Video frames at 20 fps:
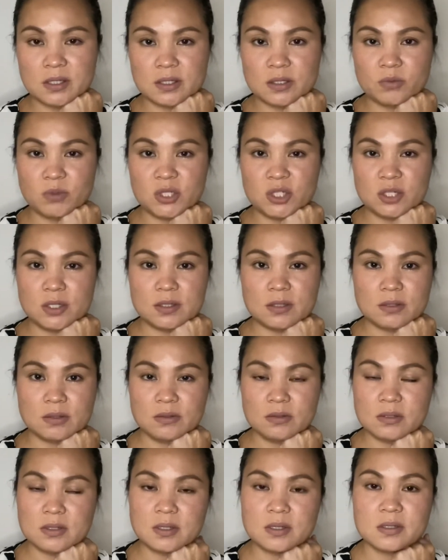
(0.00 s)
which is
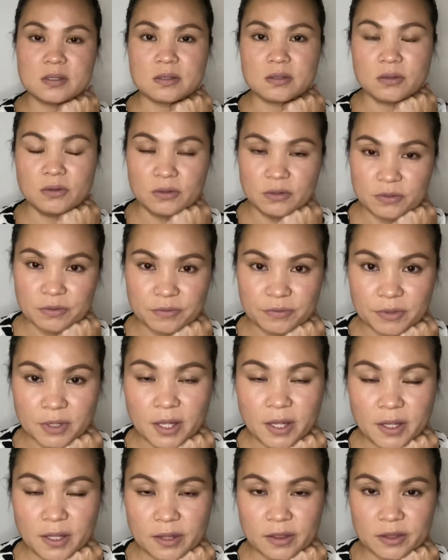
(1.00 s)
consists of
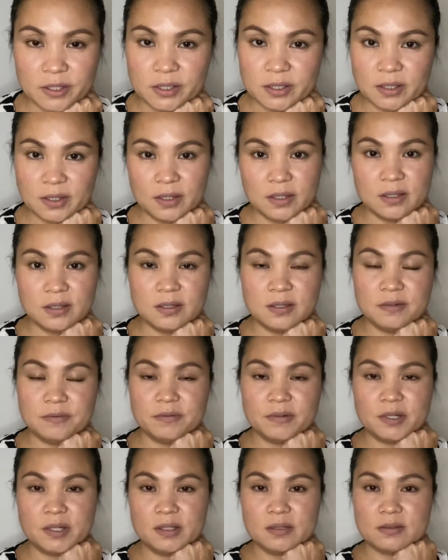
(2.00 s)
13
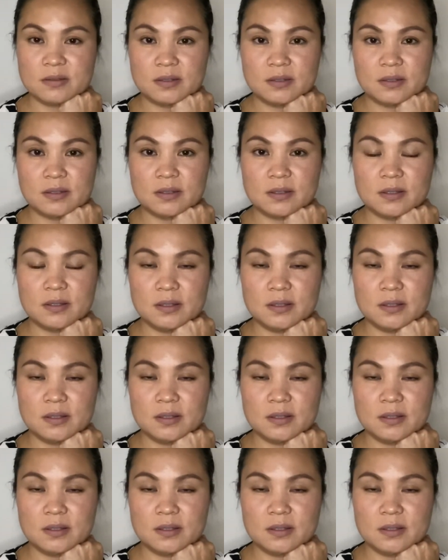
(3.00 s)
different